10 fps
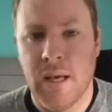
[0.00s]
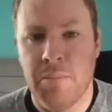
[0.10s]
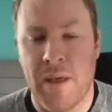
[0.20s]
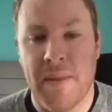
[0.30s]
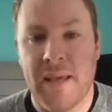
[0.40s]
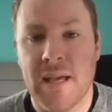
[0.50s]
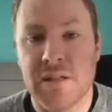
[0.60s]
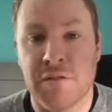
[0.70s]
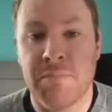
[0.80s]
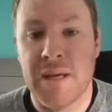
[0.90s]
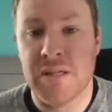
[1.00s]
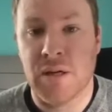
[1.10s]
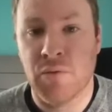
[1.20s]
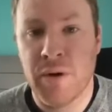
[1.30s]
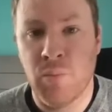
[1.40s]
But in the case of
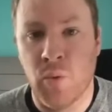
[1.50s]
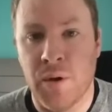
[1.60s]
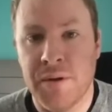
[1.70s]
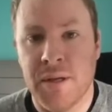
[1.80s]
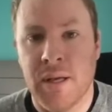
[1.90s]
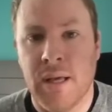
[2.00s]
Mason Greenwood,